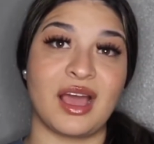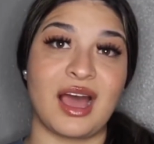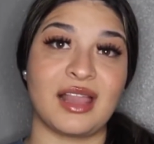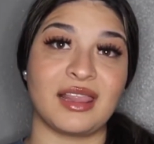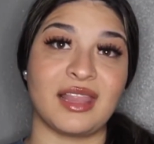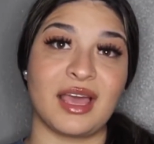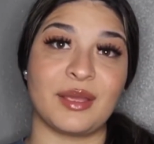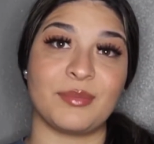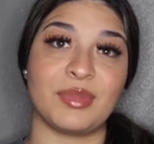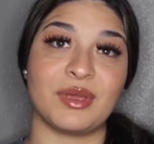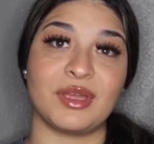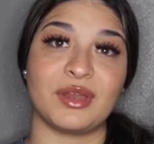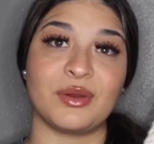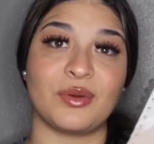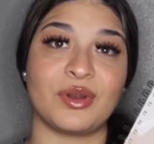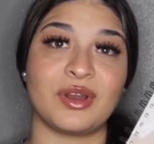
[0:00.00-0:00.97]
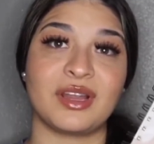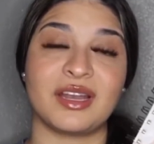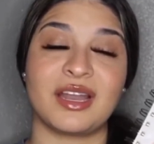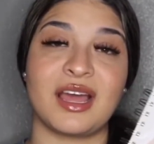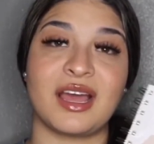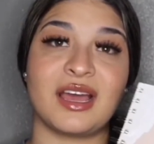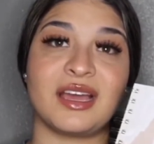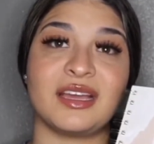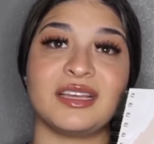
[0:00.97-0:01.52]
I like being
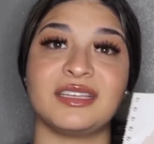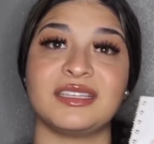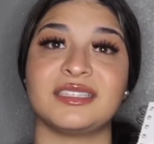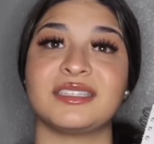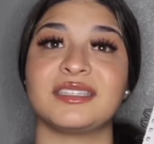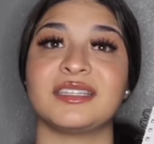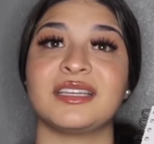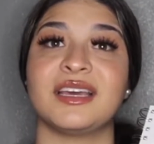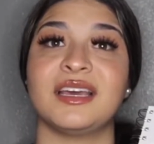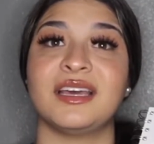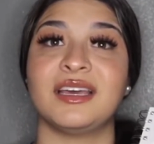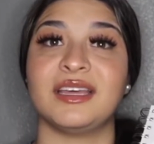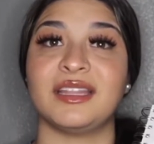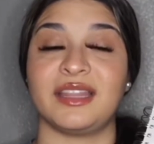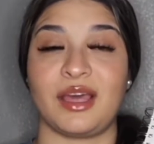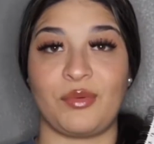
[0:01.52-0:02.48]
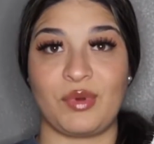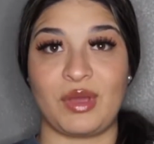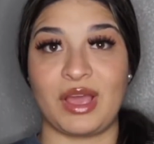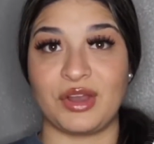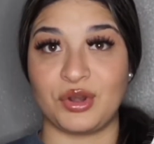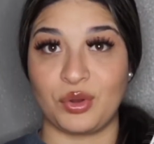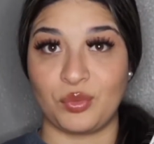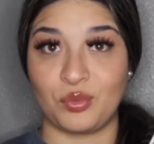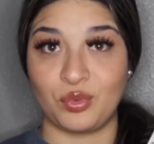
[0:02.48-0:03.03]
organized. That way
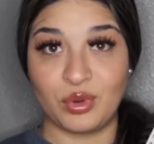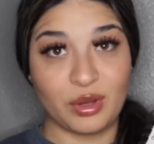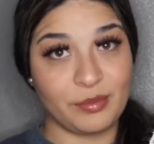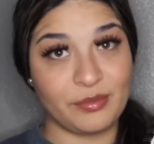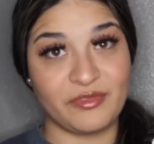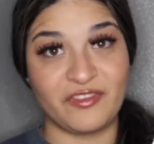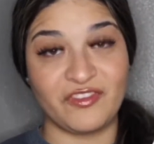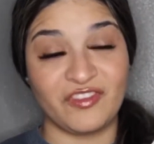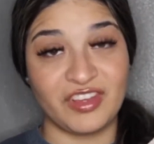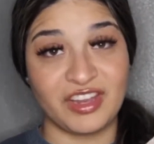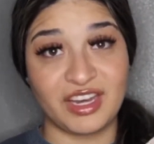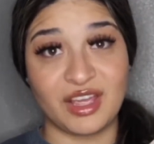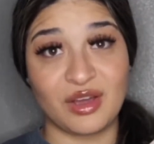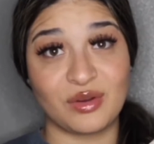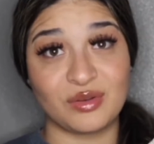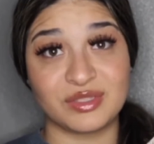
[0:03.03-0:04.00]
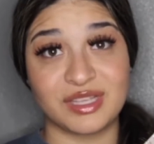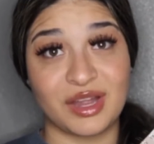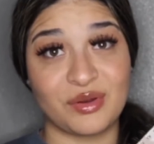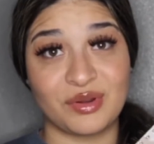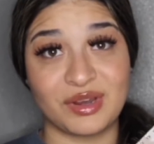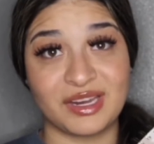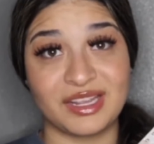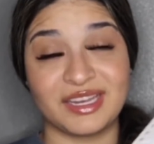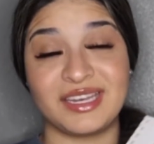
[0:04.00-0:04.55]
I know what videos I
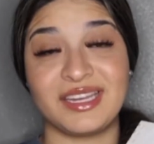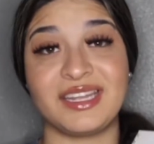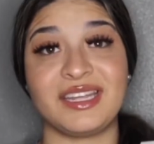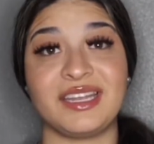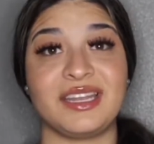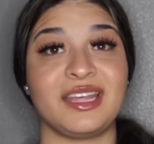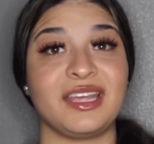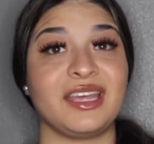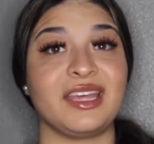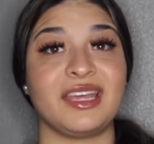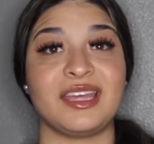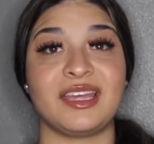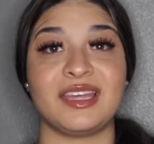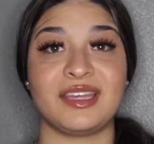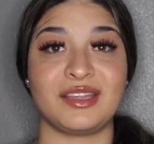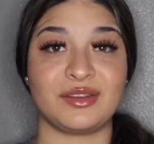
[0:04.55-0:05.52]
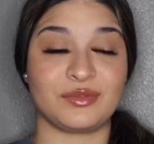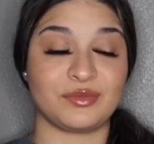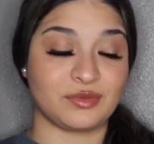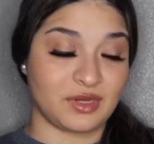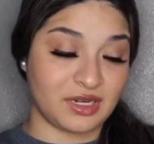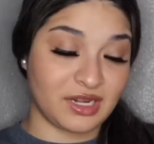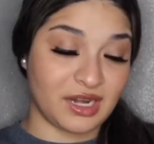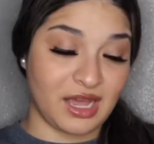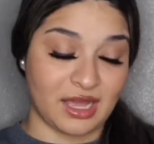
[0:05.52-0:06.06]
already did and
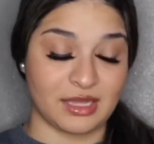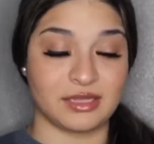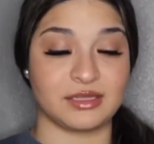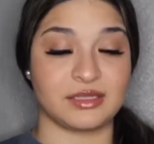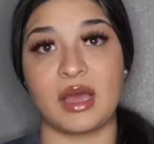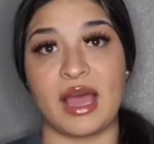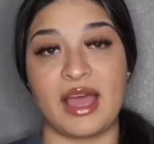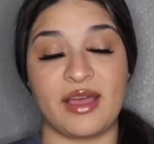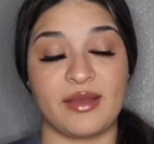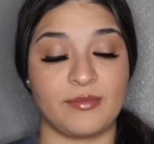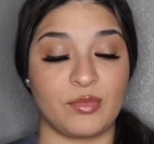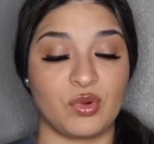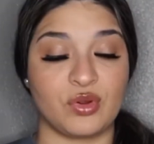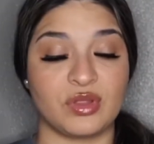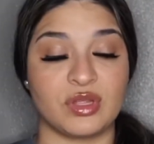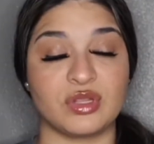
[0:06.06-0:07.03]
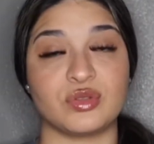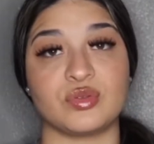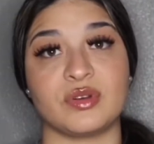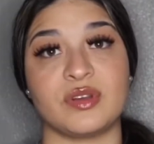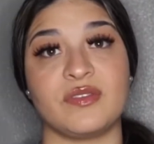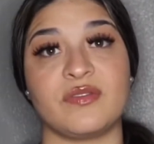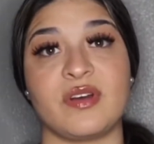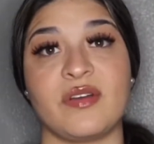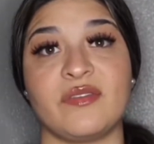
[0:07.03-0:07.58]
what not. I have more than
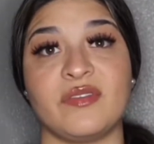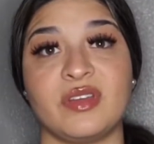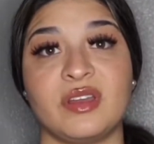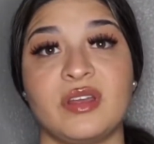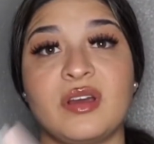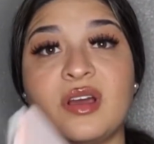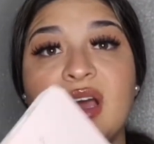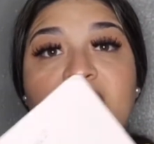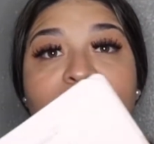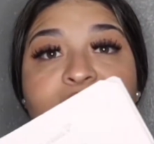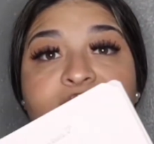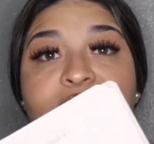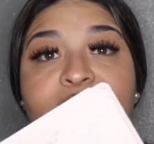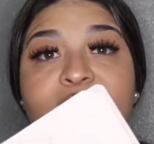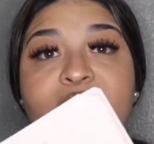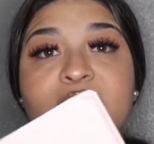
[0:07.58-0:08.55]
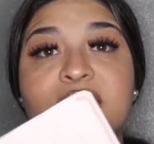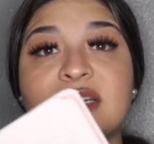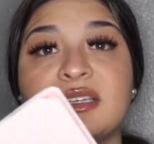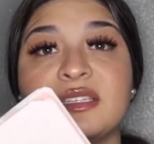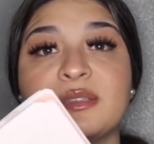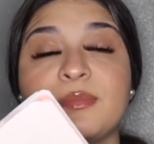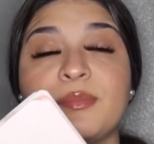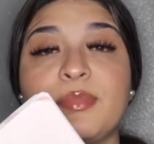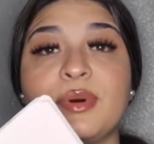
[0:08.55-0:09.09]
25 video
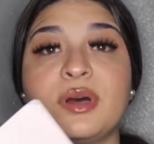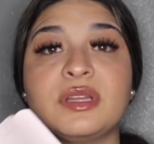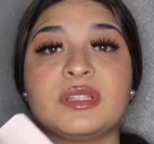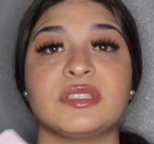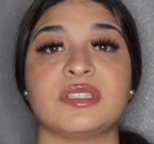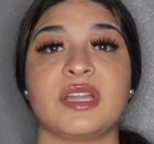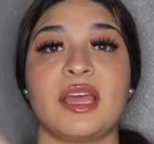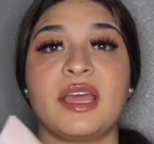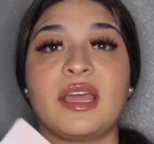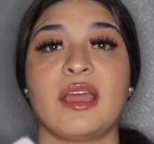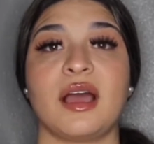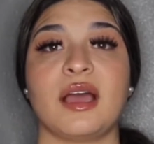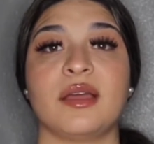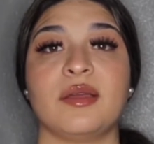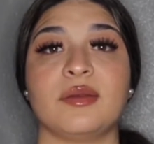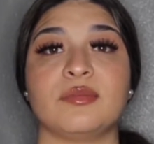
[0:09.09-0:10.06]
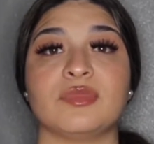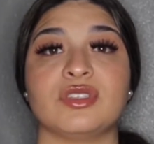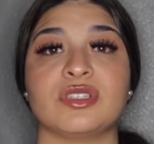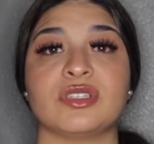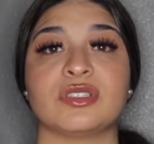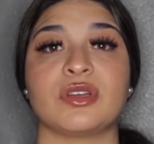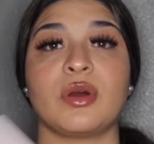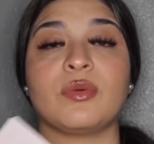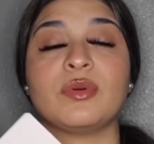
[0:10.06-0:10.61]
ideas, but today I'm
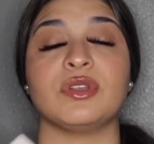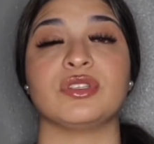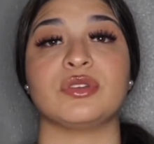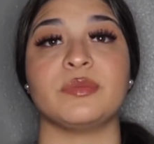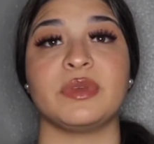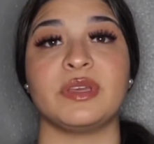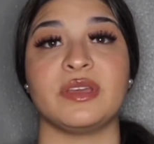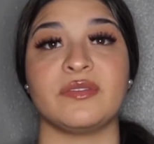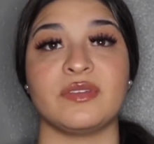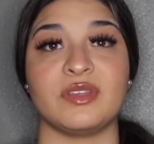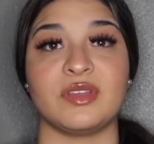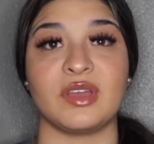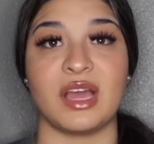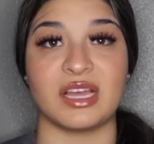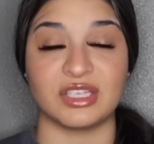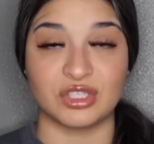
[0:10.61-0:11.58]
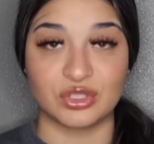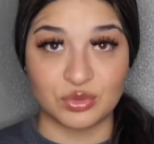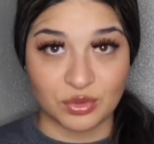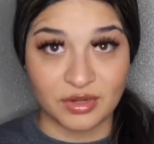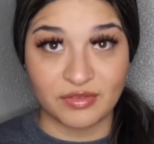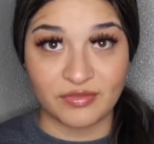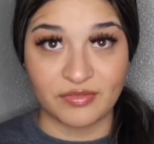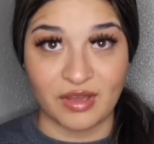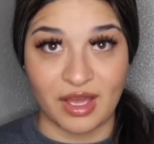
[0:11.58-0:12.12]
just going to be giving you guys
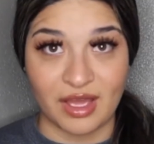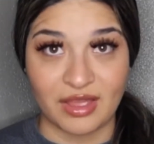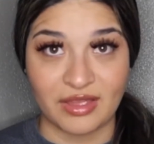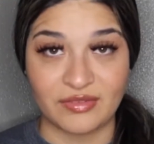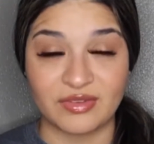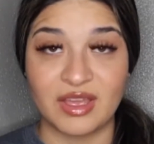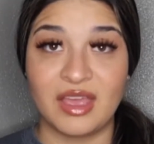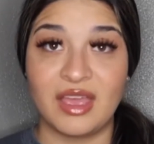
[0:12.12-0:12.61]
25.